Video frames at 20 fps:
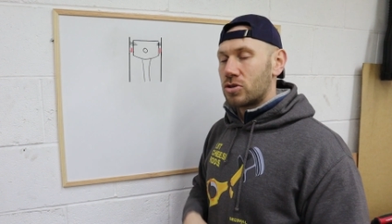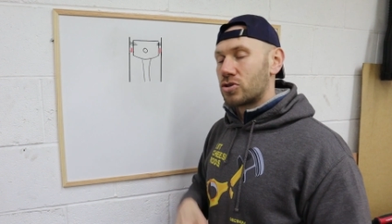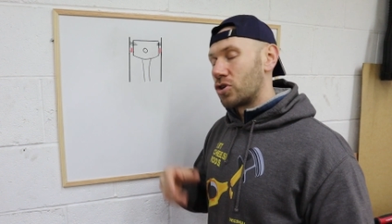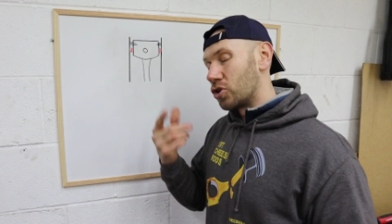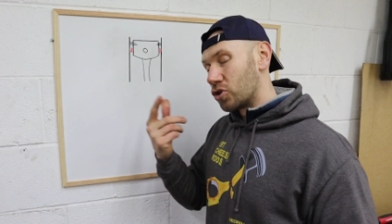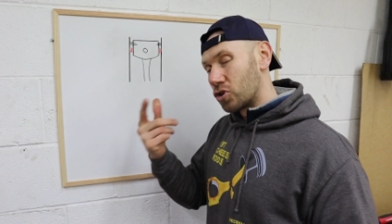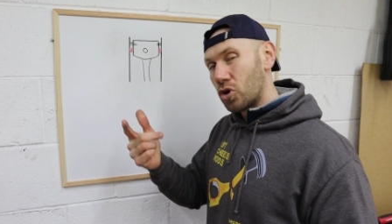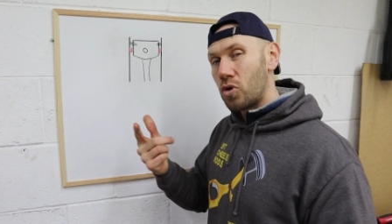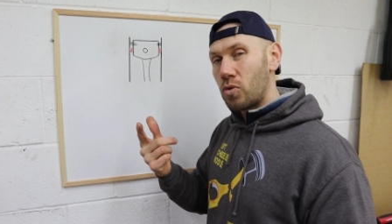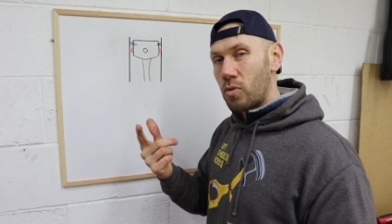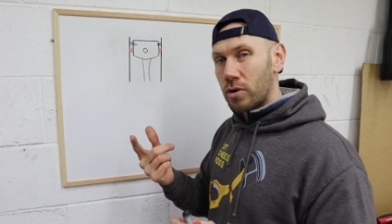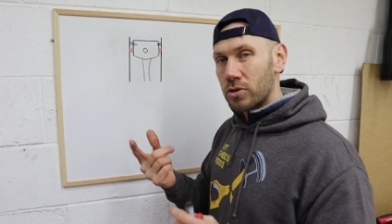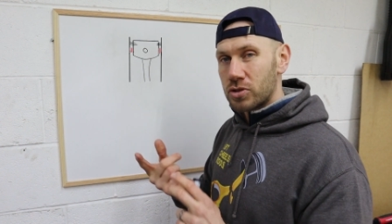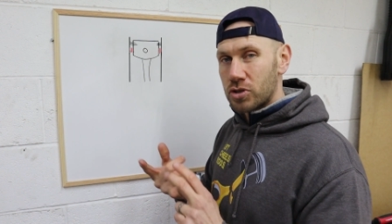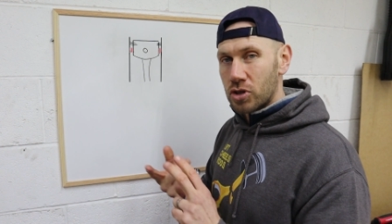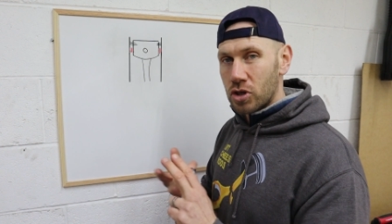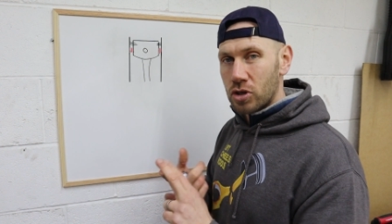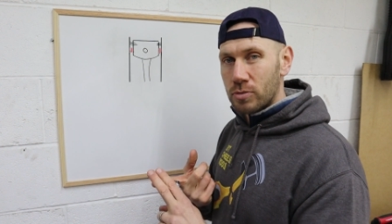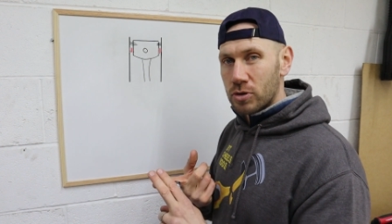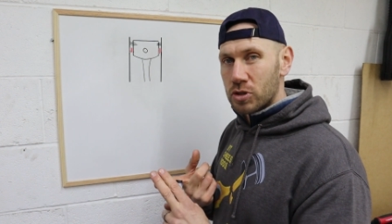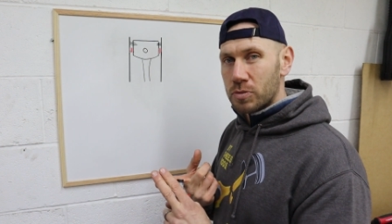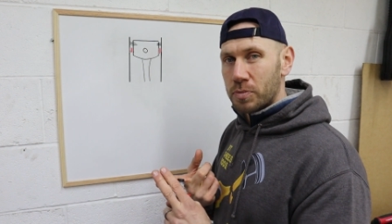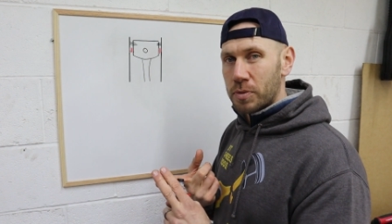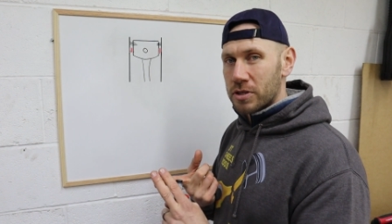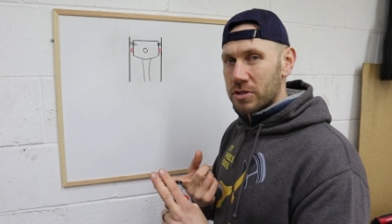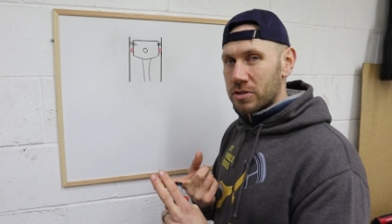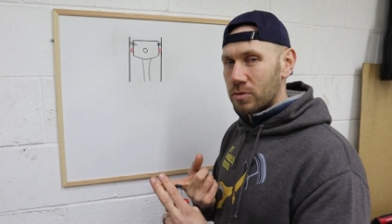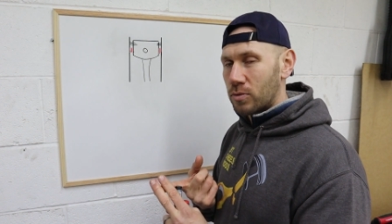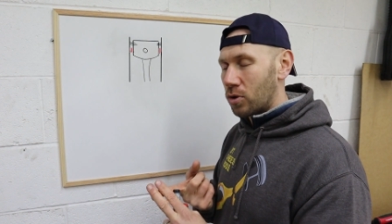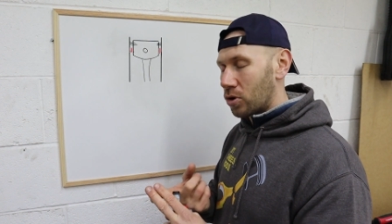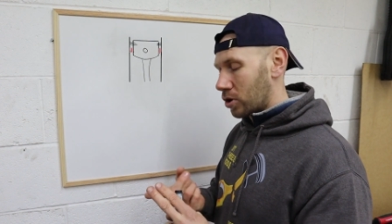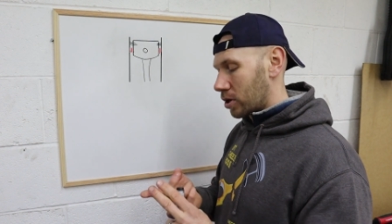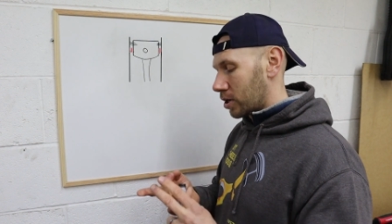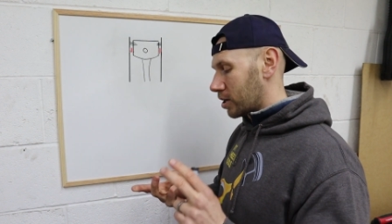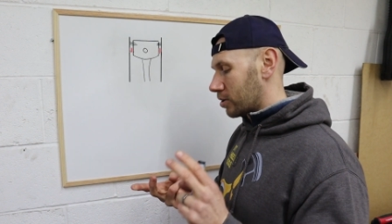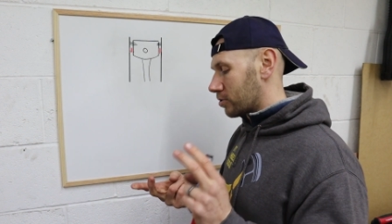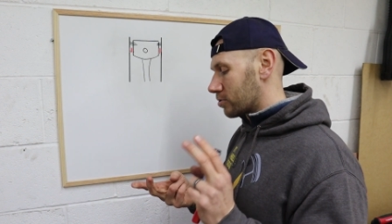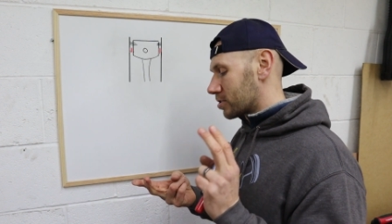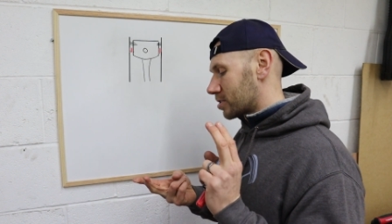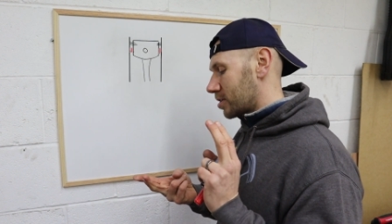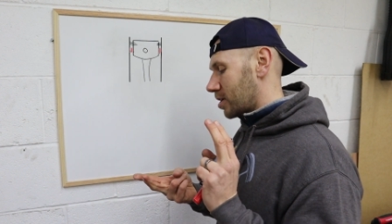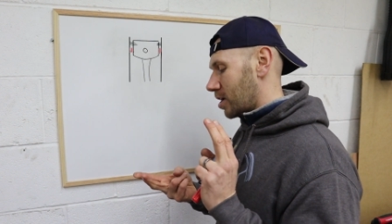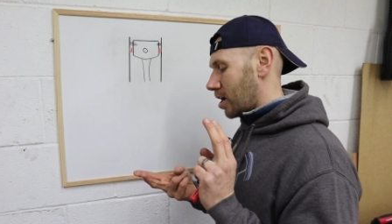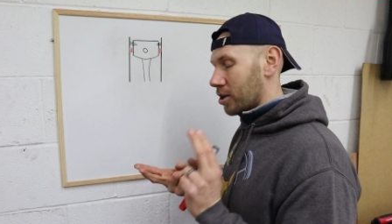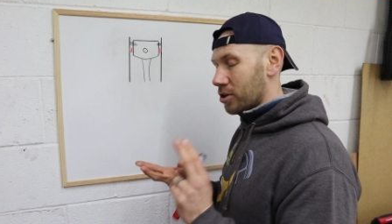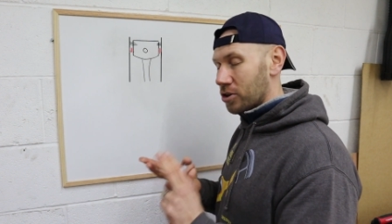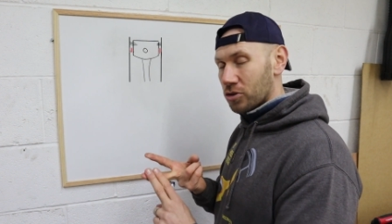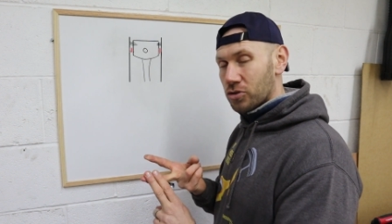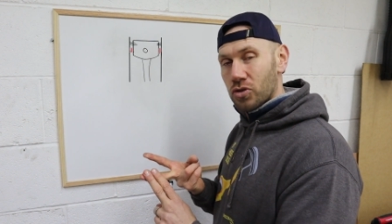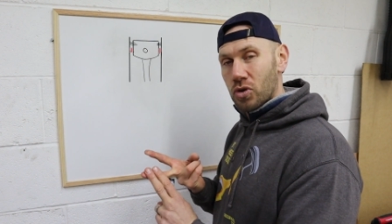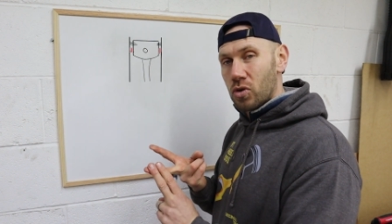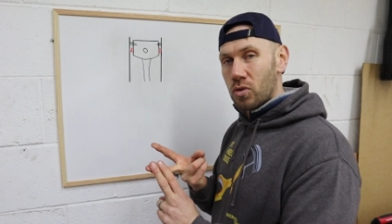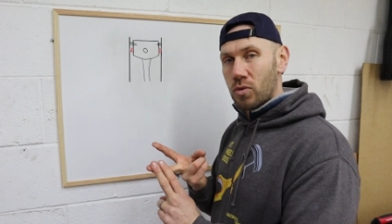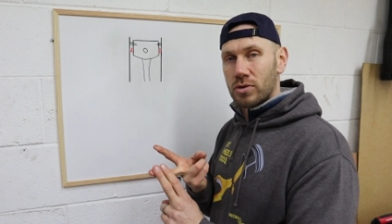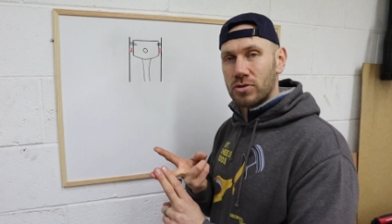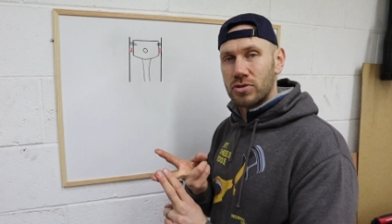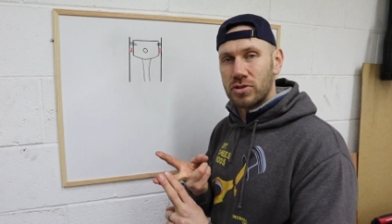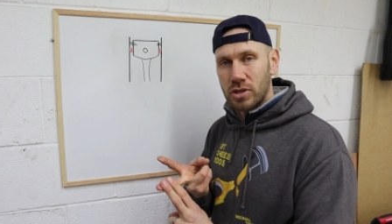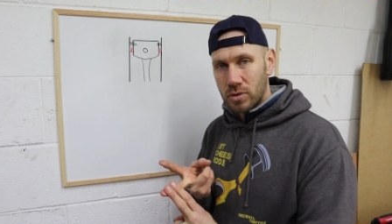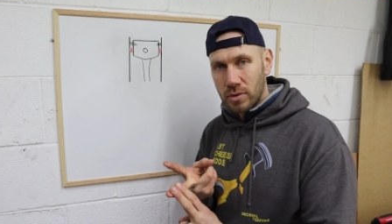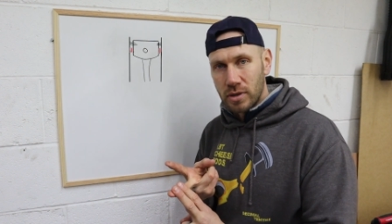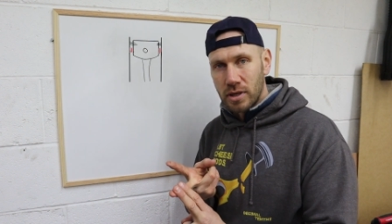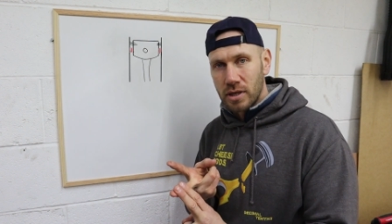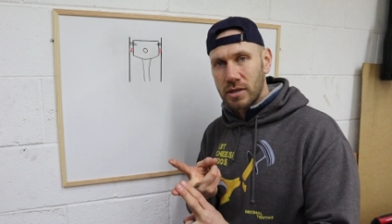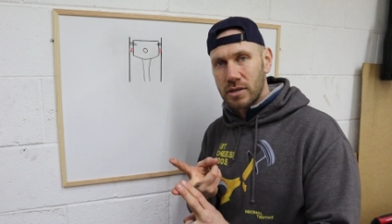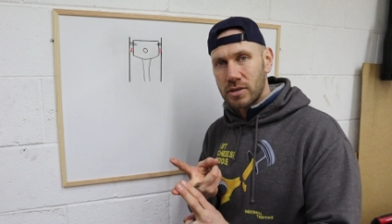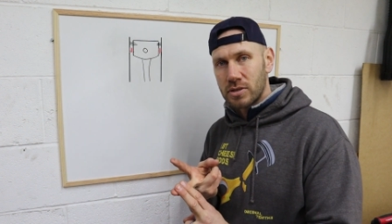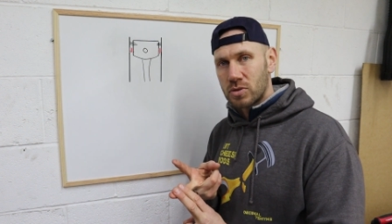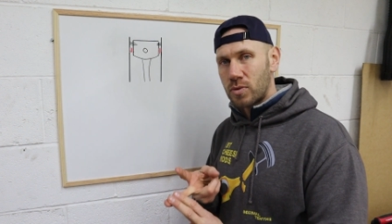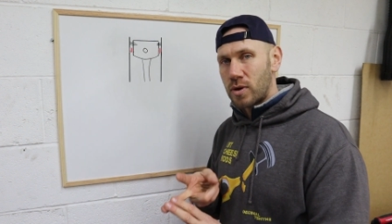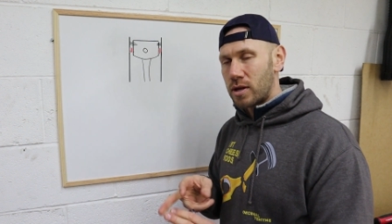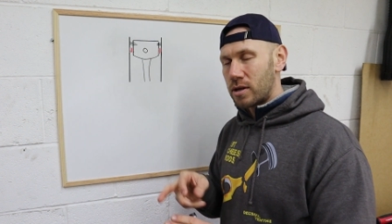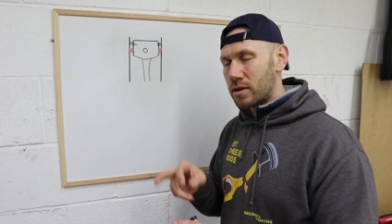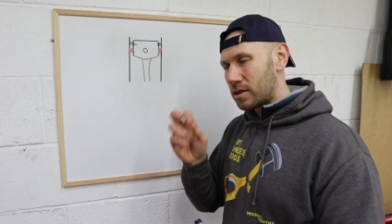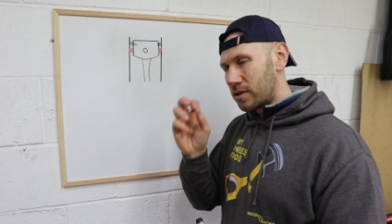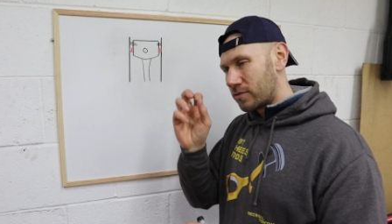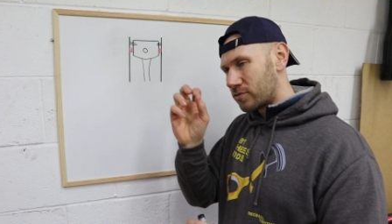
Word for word: So you don't want too much piston wall clearance and you don't want too little as well.